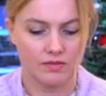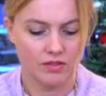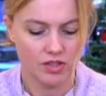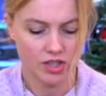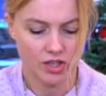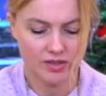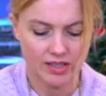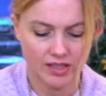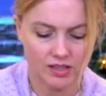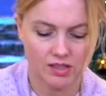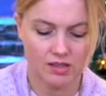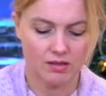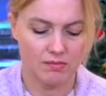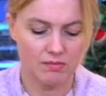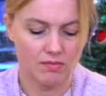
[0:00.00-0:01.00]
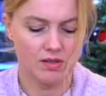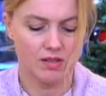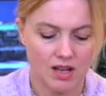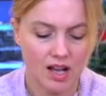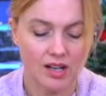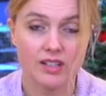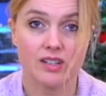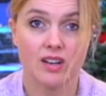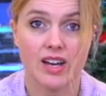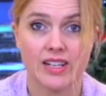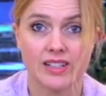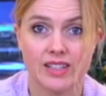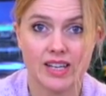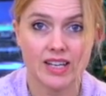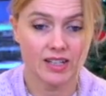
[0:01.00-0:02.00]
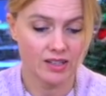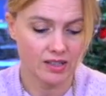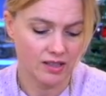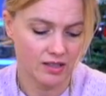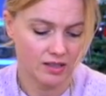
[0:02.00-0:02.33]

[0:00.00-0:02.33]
Just using some coloured icing,